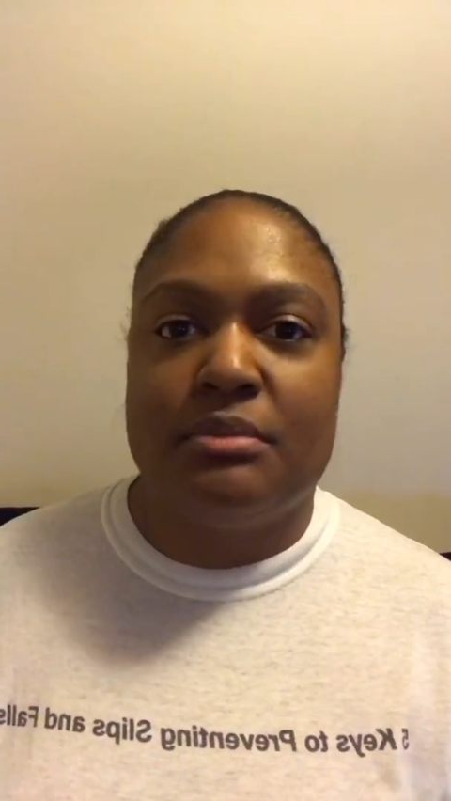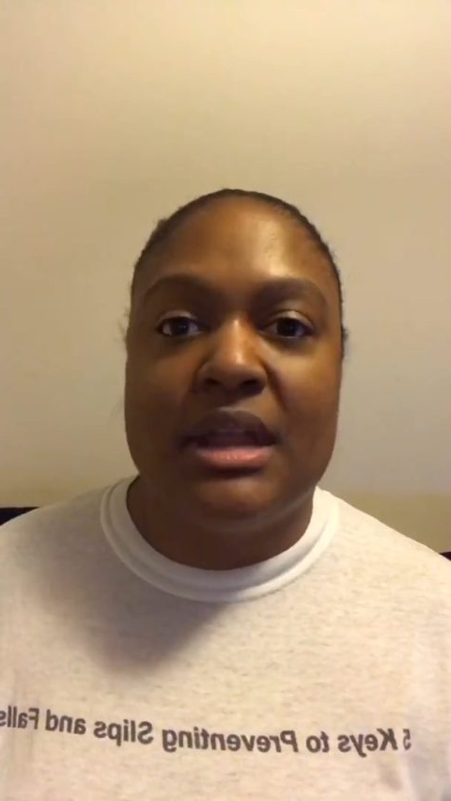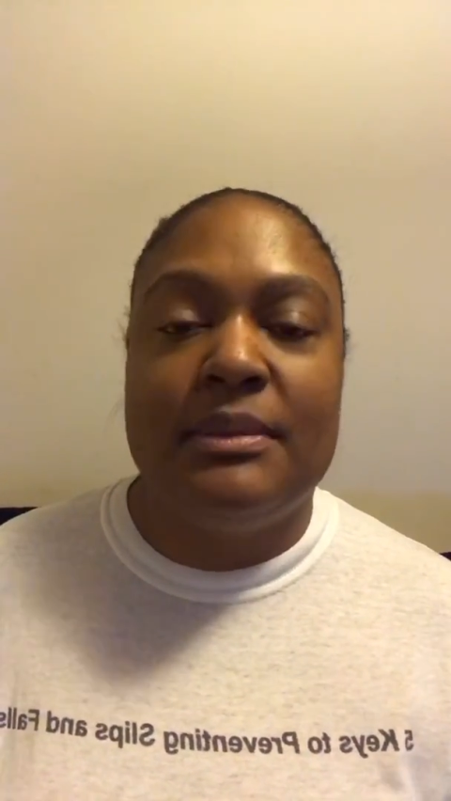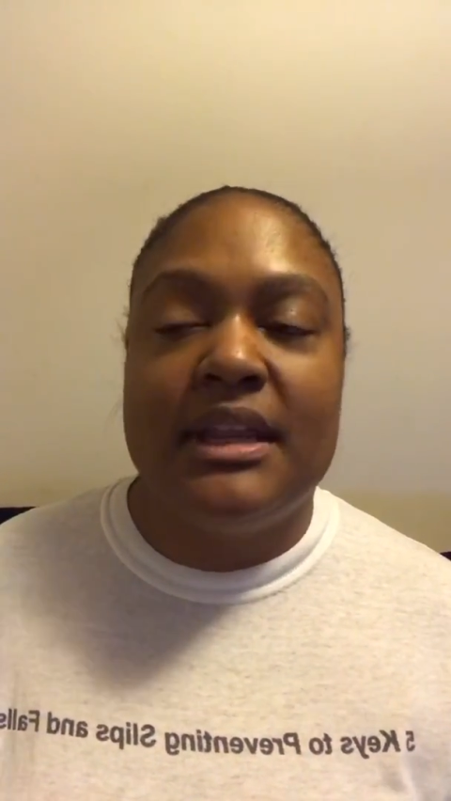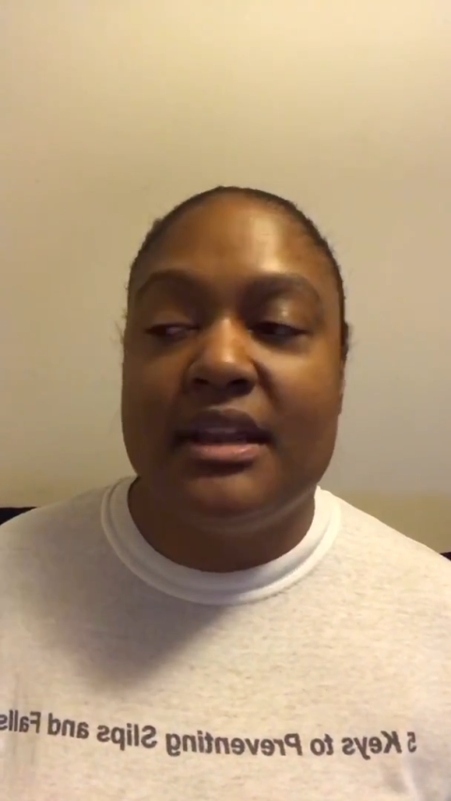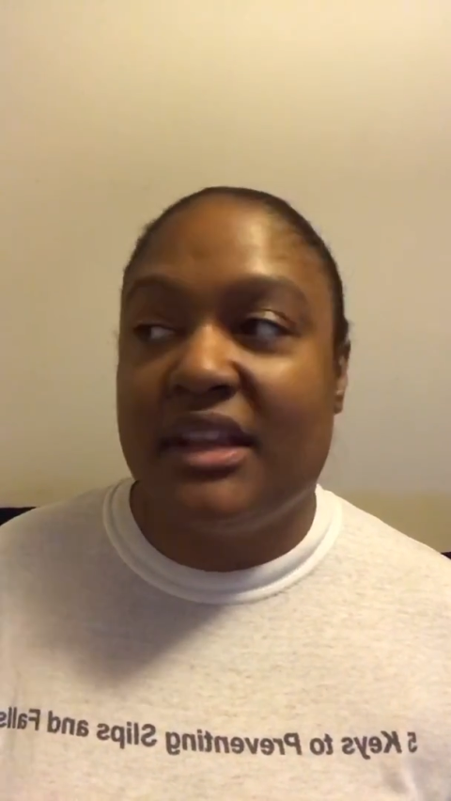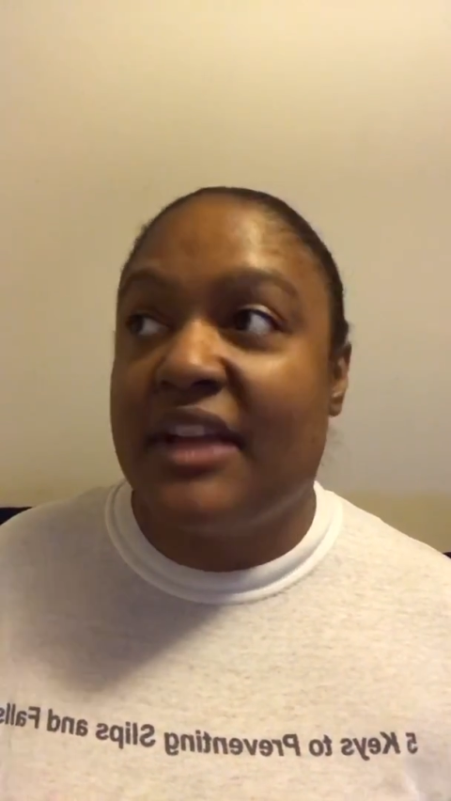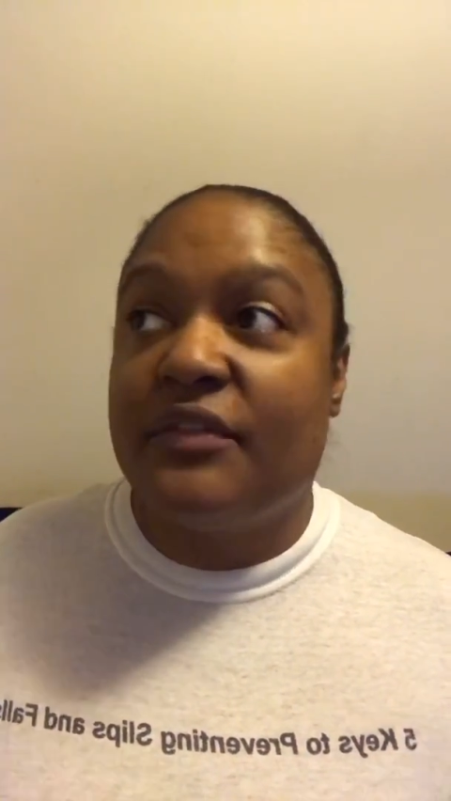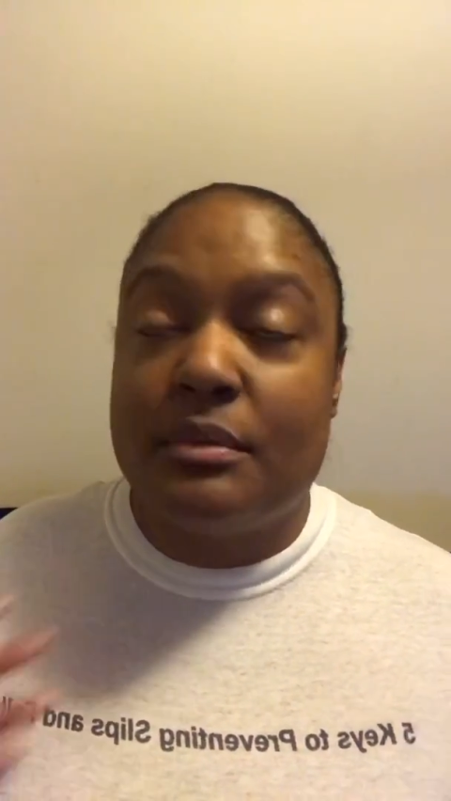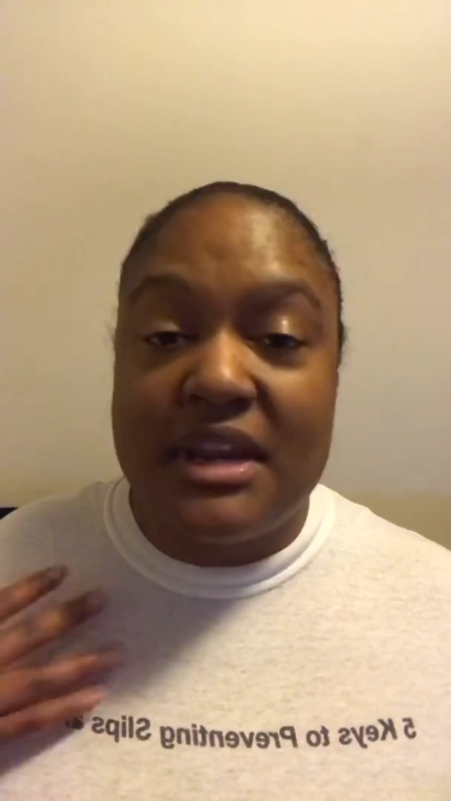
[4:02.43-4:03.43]
Maybe,
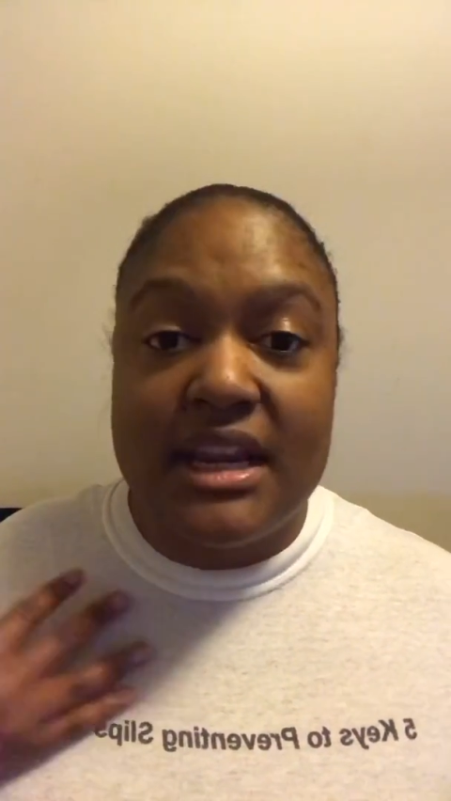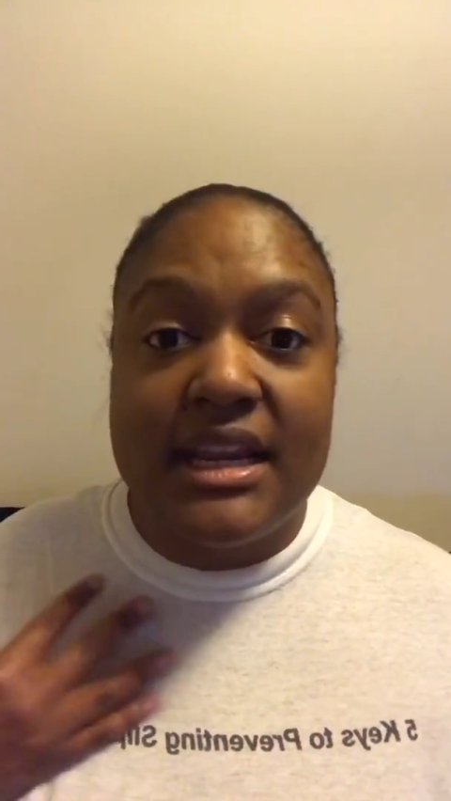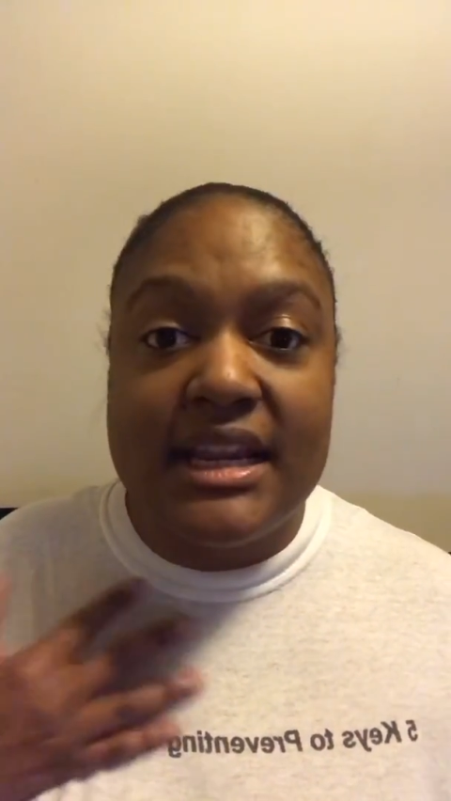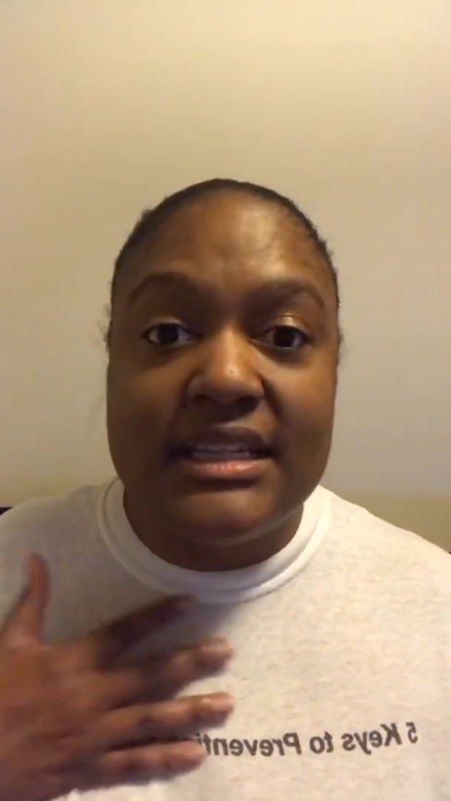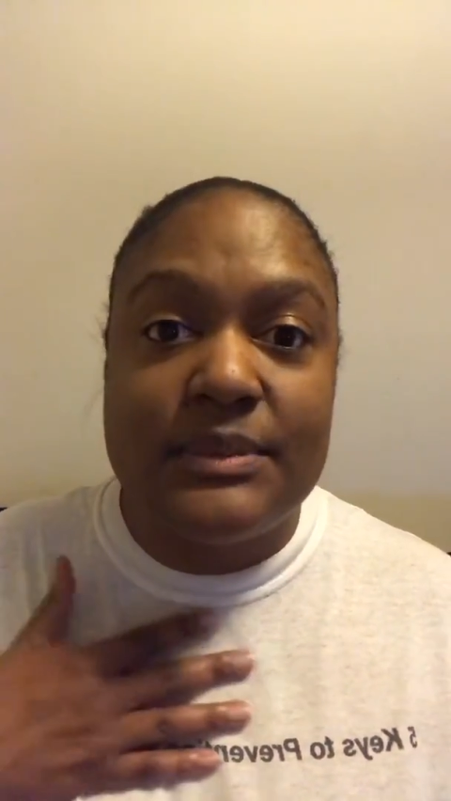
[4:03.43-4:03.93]
like for me, it's